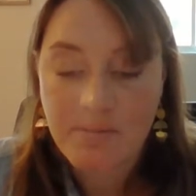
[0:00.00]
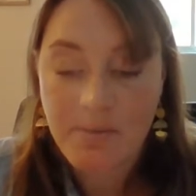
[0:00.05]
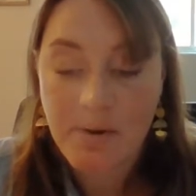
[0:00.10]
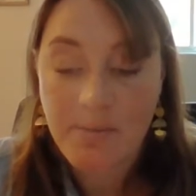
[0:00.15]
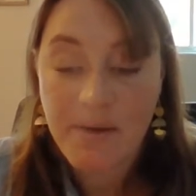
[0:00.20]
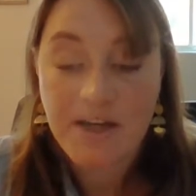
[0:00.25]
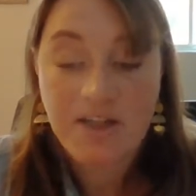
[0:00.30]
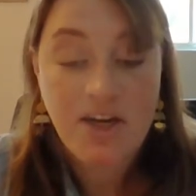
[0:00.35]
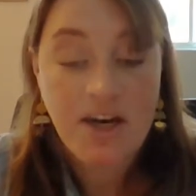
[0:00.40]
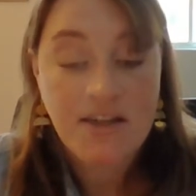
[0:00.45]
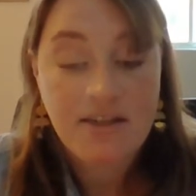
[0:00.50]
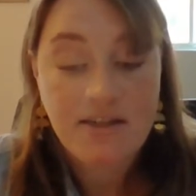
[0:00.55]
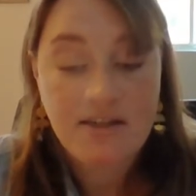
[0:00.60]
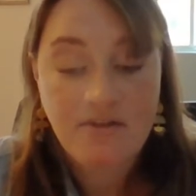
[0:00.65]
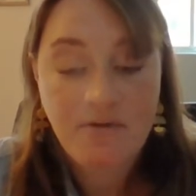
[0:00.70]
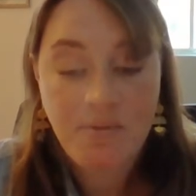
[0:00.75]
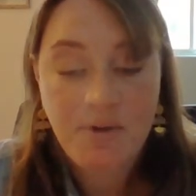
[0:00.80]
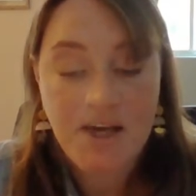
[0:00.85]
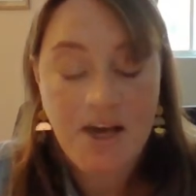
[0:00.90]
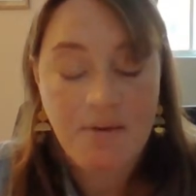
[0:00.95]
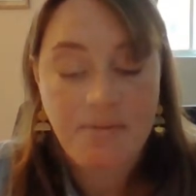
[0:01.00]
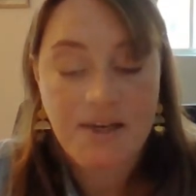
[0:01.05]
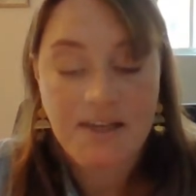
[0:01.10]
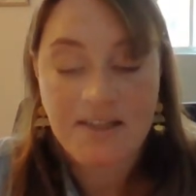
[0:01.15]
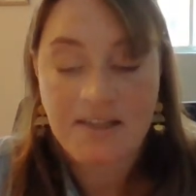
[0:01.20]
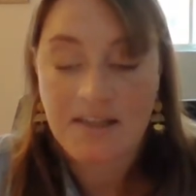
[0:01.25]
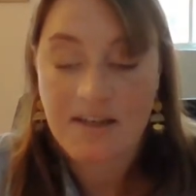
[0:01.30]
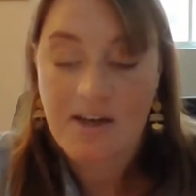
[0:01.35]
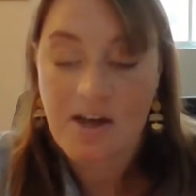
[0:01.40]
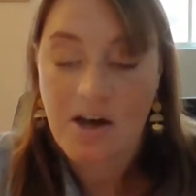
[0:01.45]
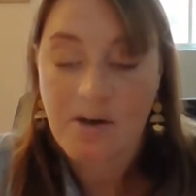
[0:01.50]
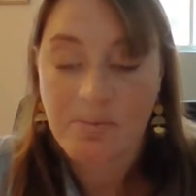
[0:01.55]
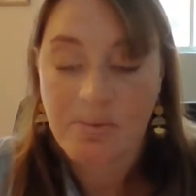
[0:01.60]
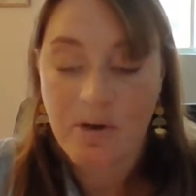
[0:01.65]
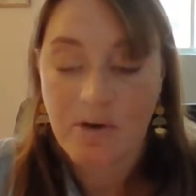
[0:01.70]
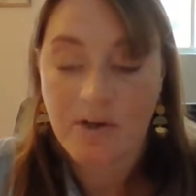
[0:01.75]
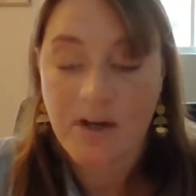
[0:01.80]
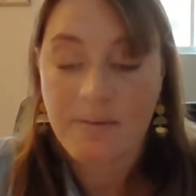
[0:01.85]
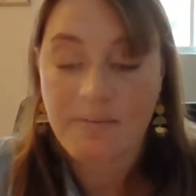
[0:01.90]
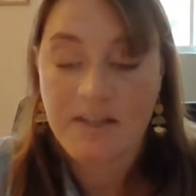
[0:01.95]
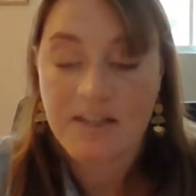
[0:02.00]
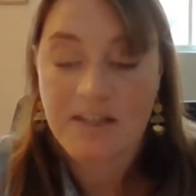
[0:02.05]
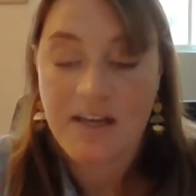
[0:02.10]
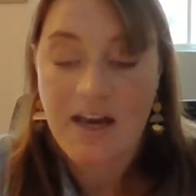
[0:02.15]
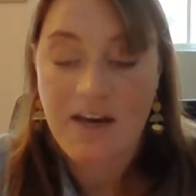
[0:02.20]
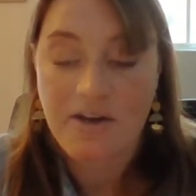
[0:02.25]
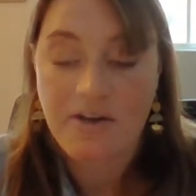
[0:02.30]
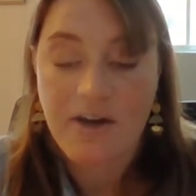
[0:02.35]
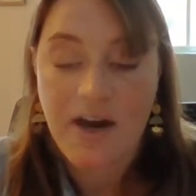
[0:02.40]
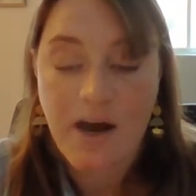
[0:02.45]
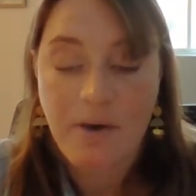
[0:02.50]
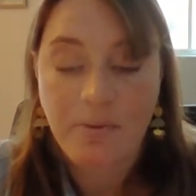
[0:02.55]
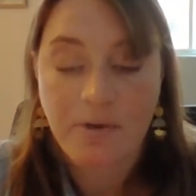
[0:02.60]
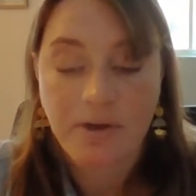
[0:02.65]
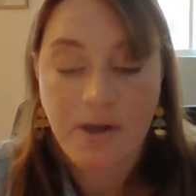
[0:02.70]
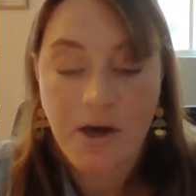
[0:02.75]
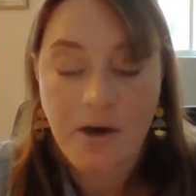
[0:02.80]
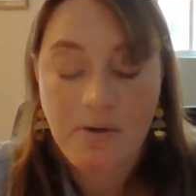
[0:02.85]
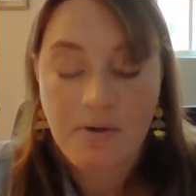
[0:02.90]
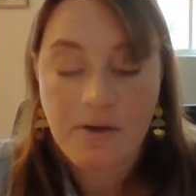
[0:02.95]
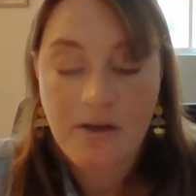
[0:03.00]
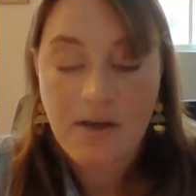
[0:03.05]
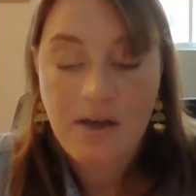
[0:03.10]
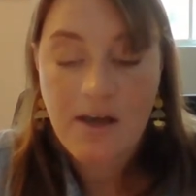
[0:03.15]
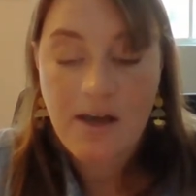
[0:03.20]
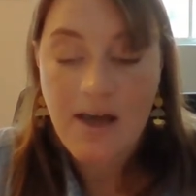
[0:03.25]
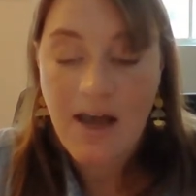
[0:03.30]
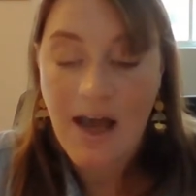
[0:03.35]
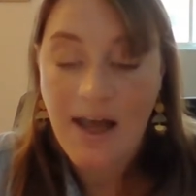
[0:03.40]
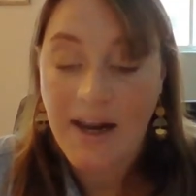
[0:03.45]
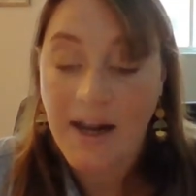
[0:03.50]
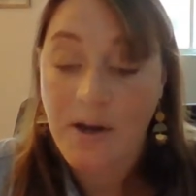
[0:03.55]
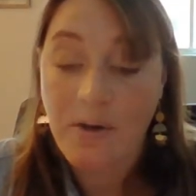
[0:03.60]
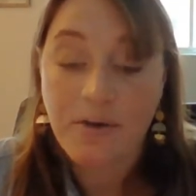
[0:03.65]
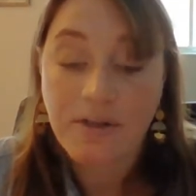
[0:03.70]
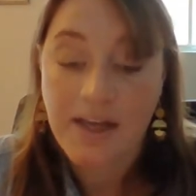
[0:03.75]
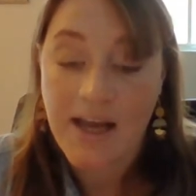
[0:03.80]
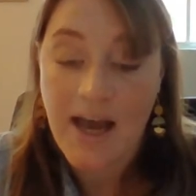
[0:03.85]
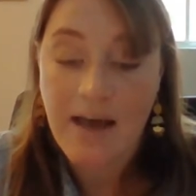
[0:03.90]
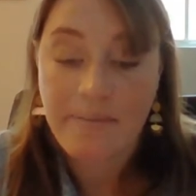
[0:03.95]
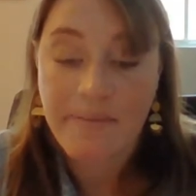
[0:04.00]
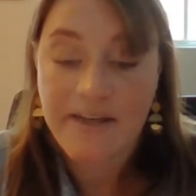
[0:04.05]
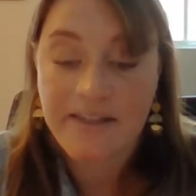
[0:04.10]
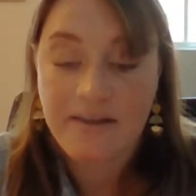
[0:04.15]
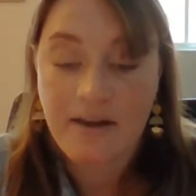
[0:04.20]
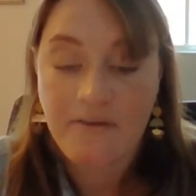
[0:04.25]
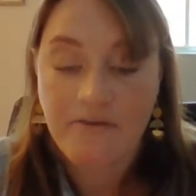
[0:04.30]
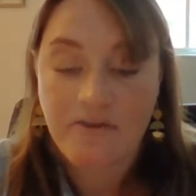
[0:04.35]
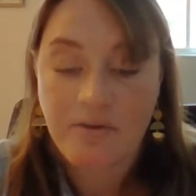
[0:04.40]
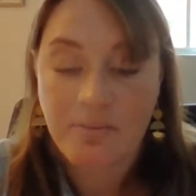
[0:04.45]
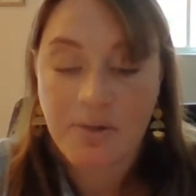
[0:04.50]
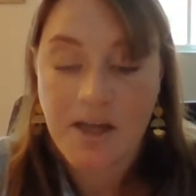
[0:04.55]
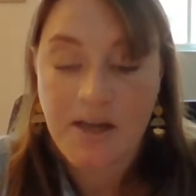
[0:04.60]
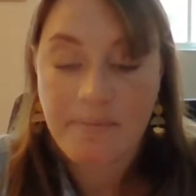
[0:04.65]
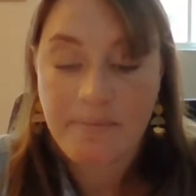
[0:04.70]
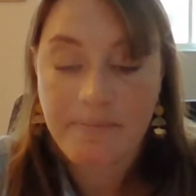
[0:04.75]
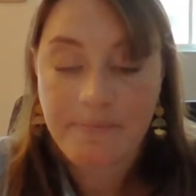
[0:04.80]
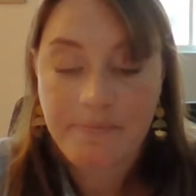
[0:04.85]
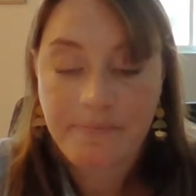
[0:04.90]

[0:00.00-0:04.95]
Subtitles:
but my chances of becoming a city art program designer now were low, and I only had myself to blame.